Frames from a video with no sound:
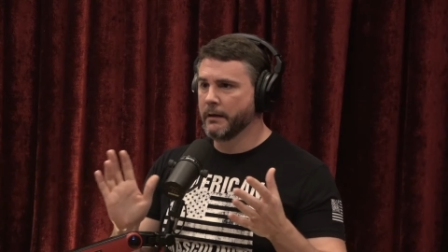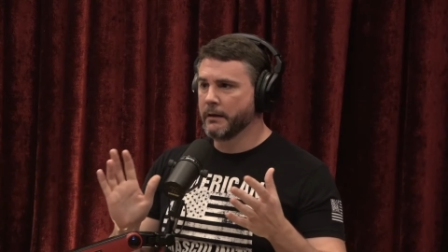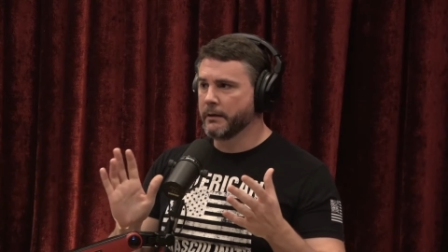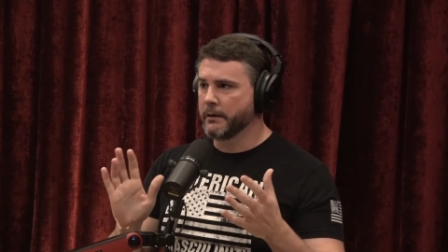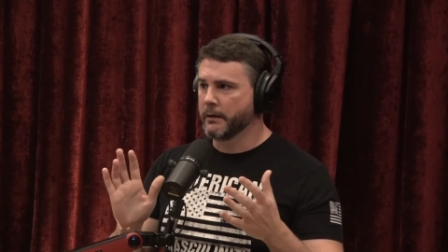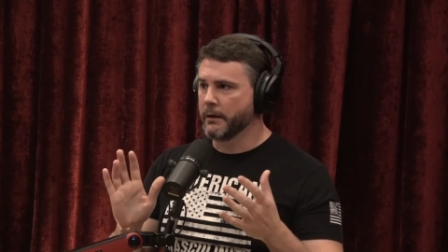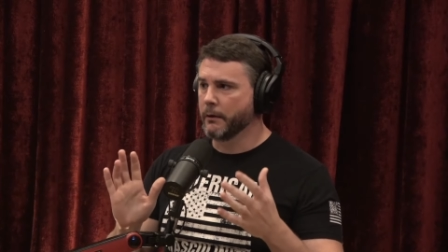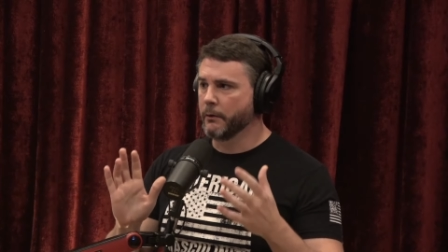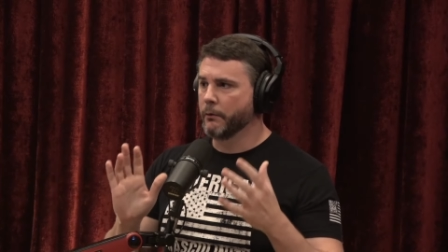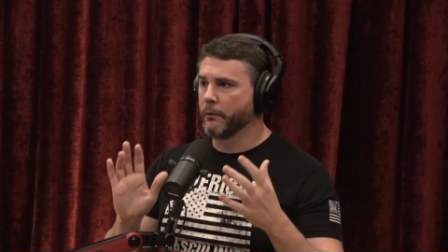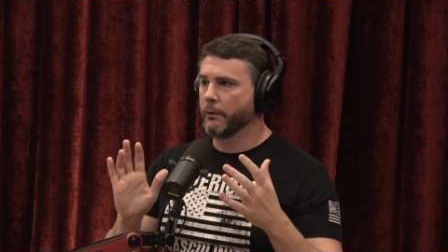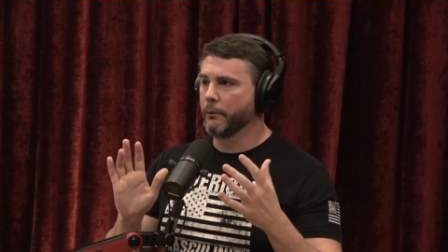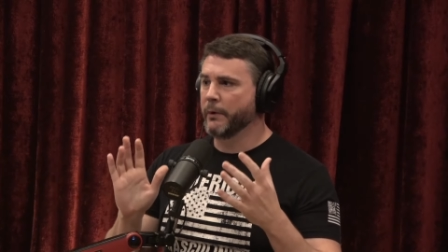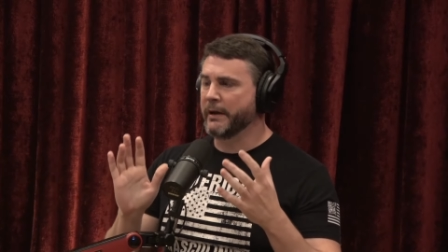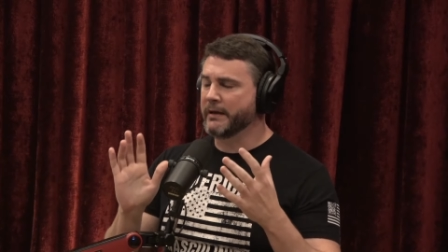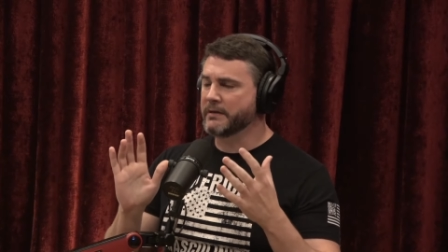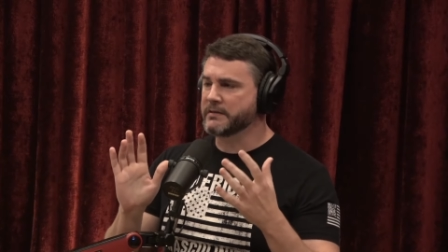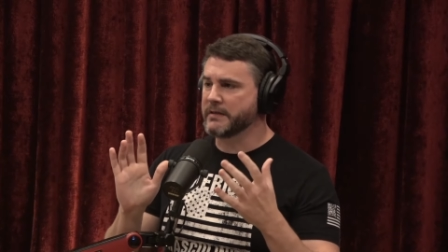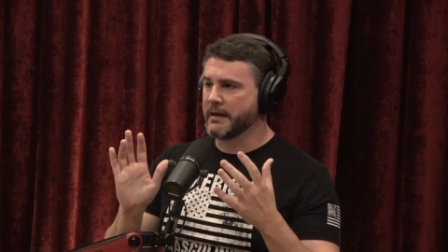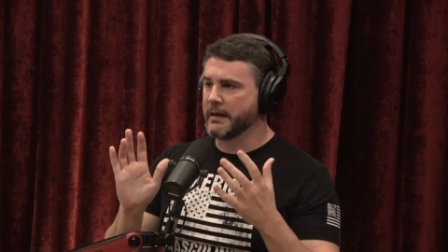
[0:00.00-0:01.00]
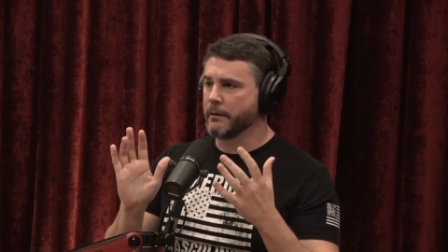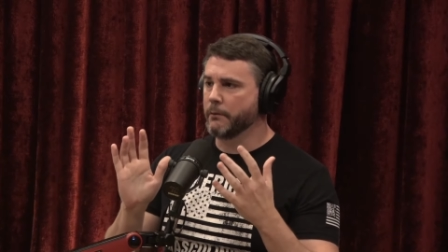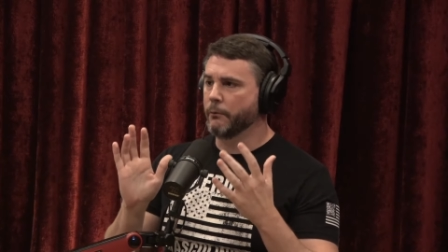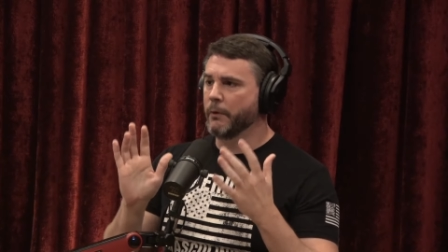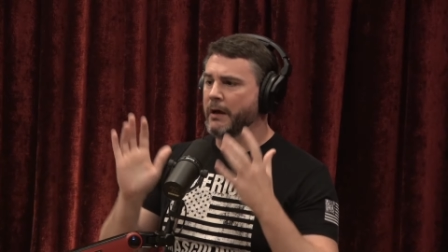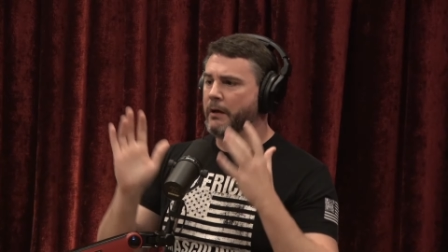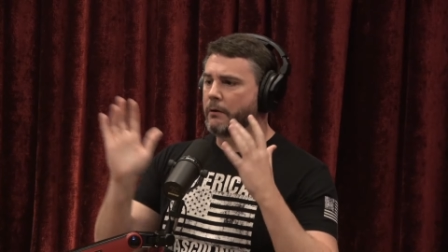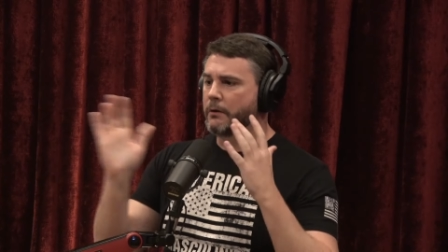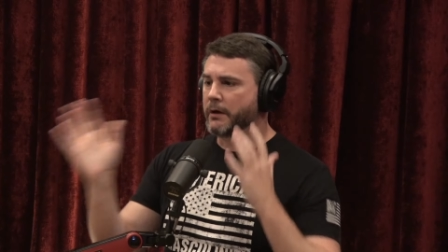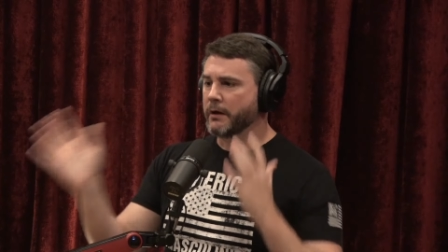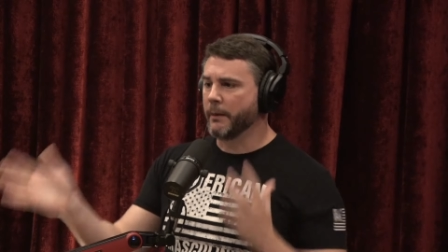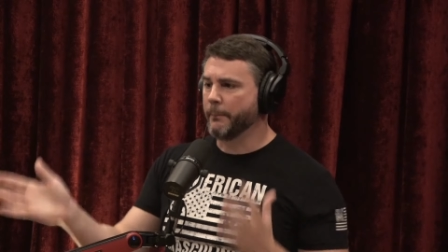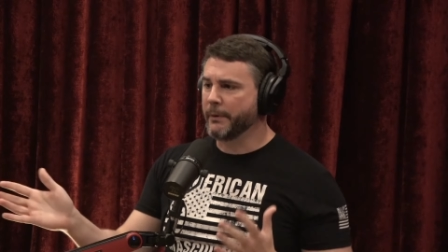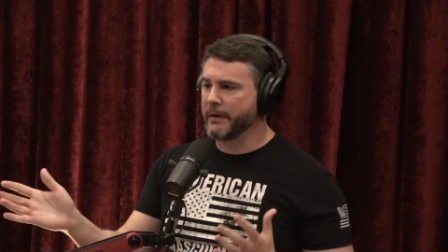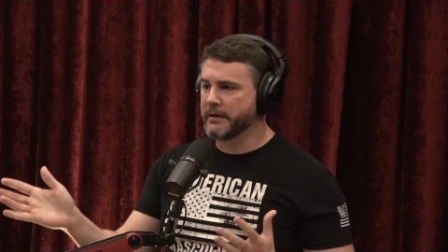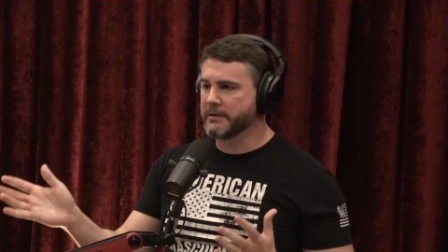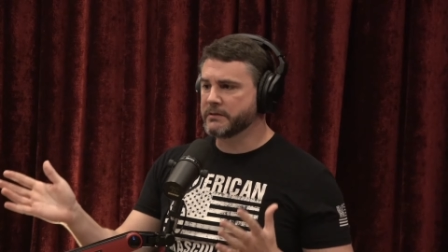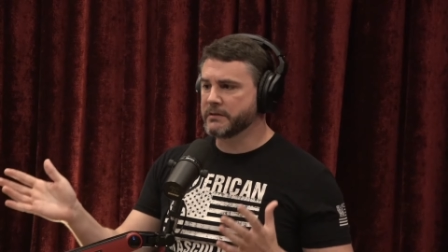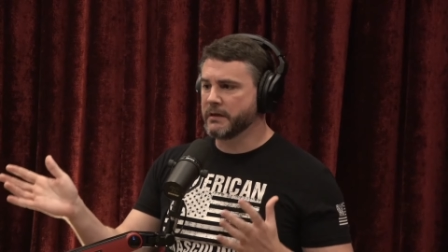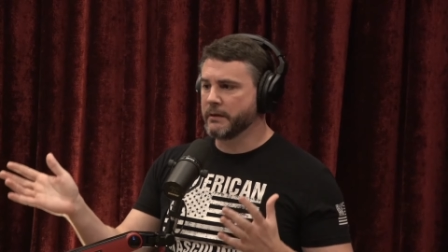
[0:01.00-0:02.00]
you know, we can say, well,
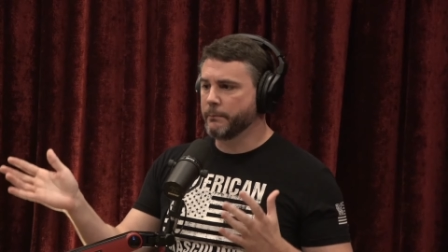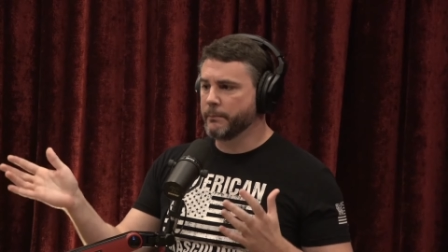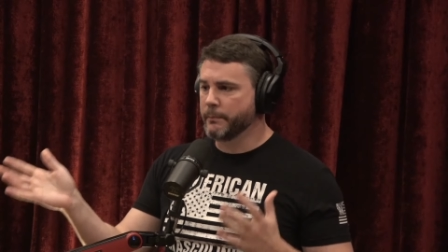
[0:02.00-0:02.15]
companies